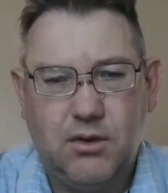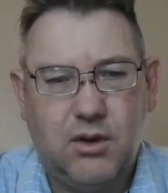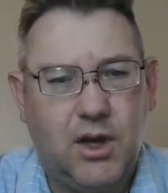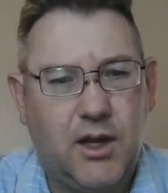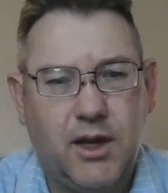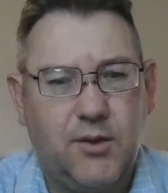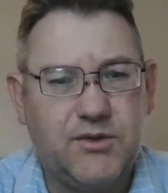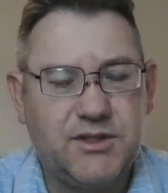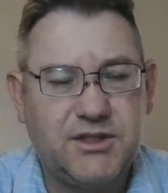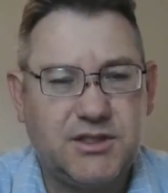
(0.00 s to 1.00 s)
And I
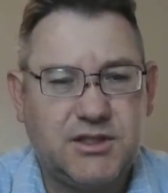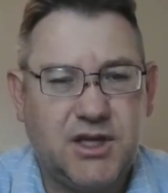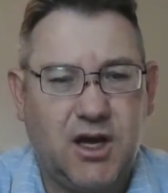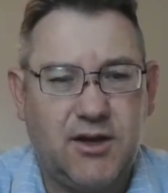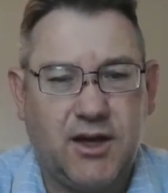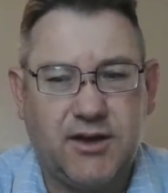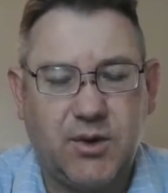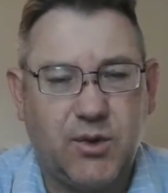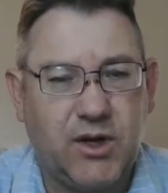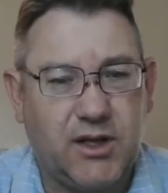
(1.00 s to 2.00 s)
was just stunned that they
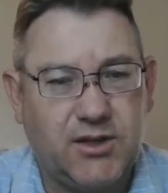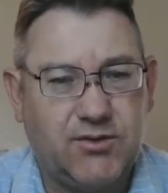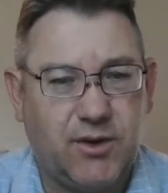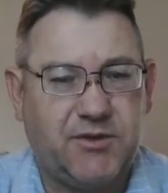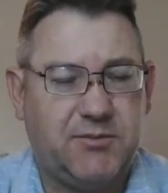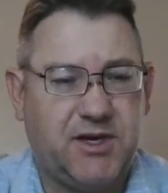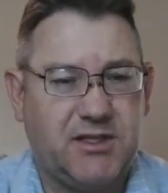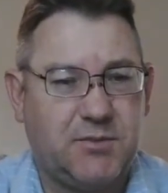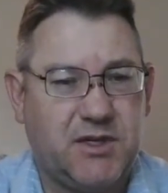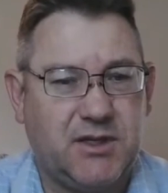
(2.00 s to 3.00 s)
were interrupting my
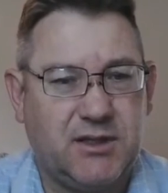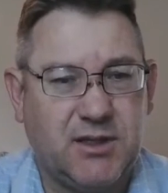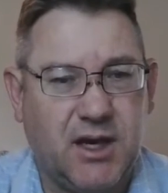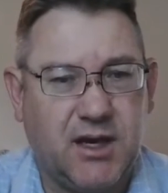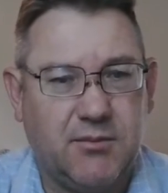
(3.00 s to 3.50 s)
speaking time.